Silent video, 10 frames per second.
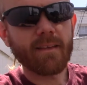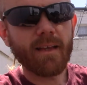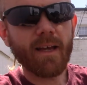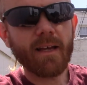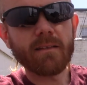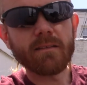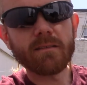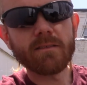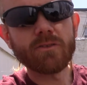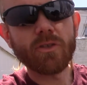Hi,
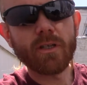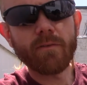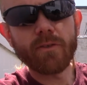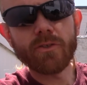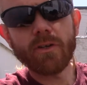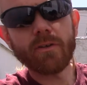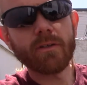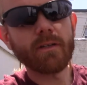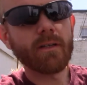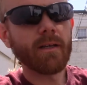this is John Henry
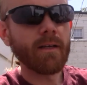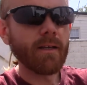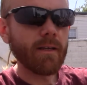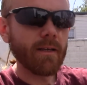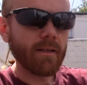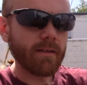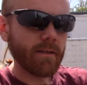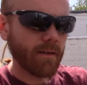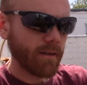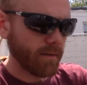Sheridan, and
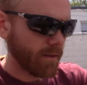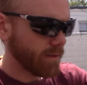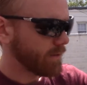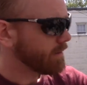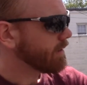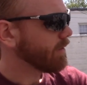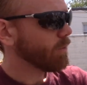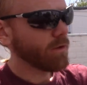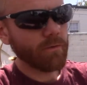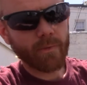uh, this is another
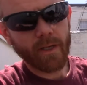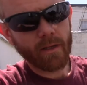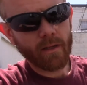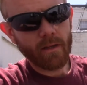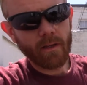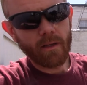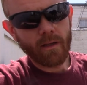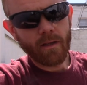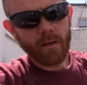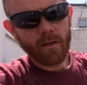one of my
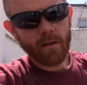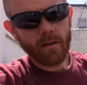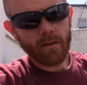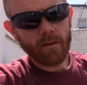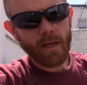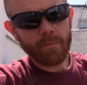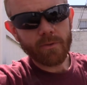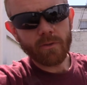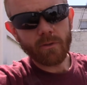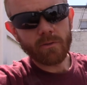uh,
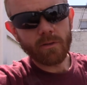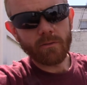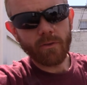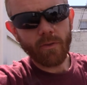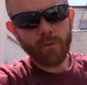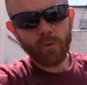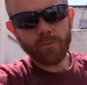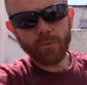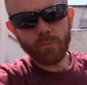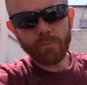episodes of a
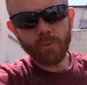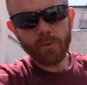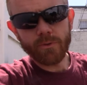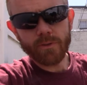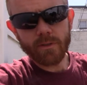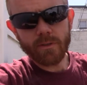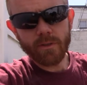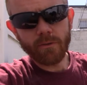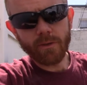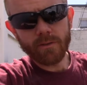Thoughtful Pause
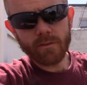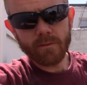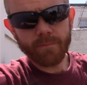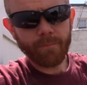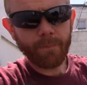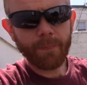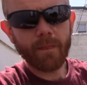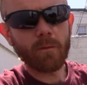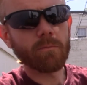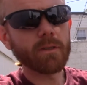series.
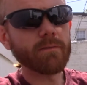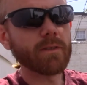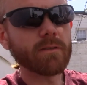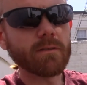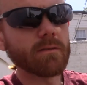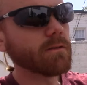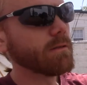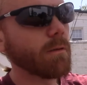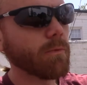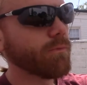I believe this is
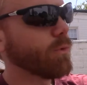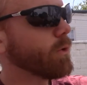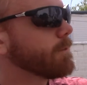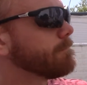number four.